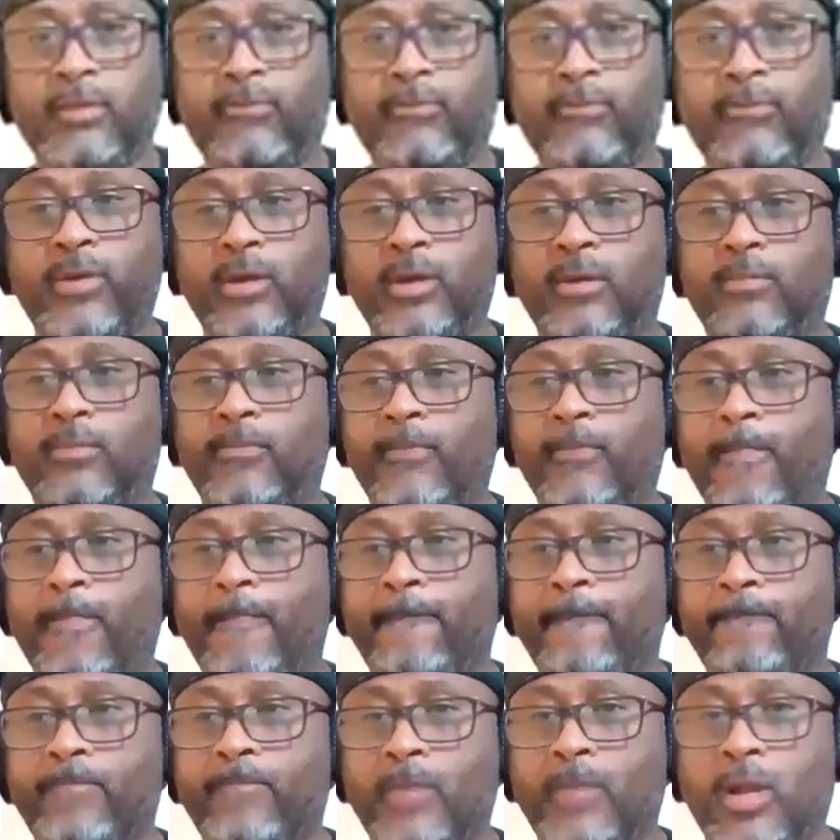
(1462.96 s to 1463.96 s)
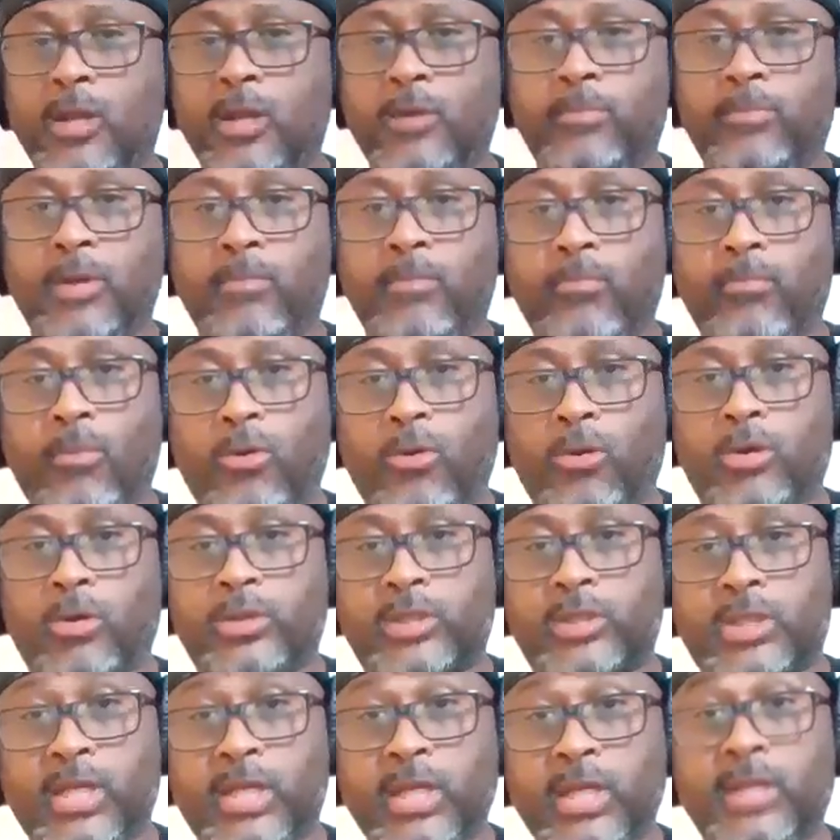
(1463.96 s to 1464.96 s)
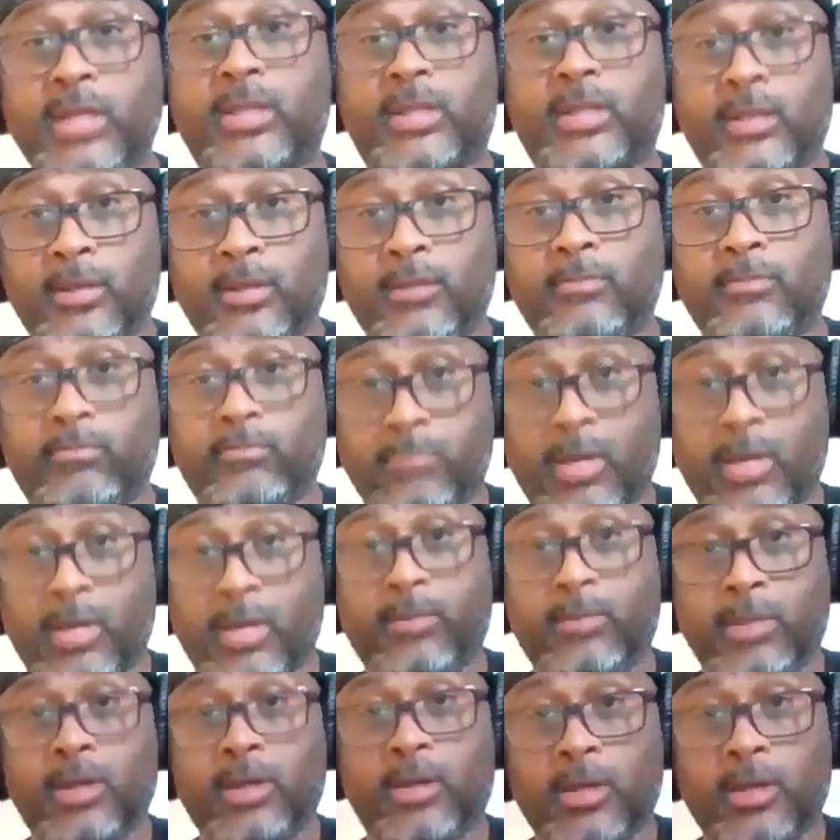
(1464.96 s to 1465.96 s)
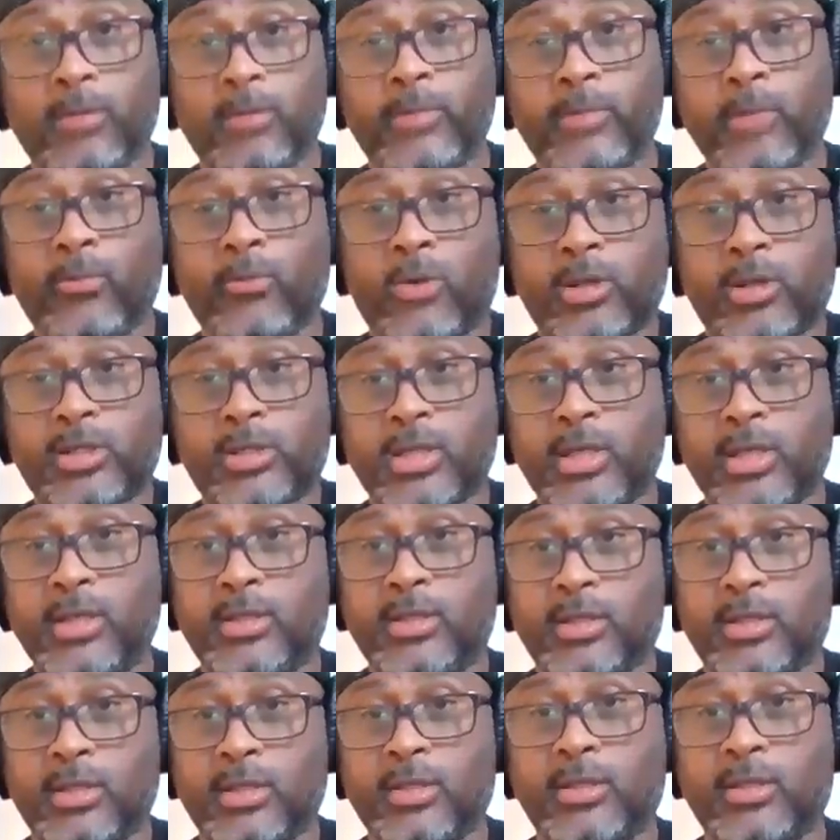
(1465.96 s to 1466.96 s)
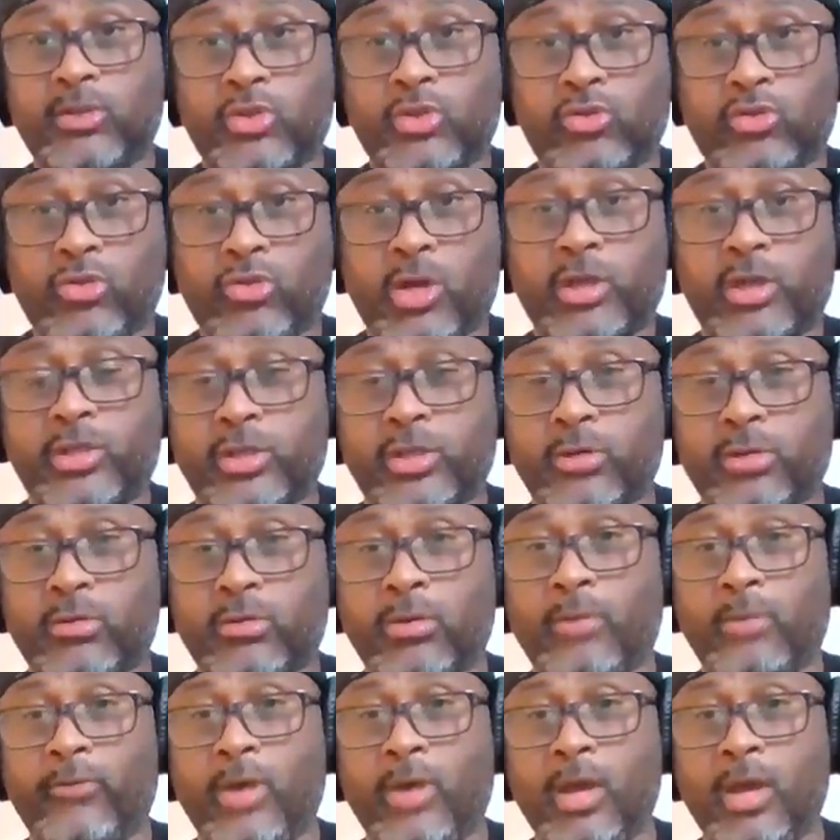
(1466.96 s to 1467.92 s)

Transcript: him a little bit more teaching, maybe a little bit more teaching and structure of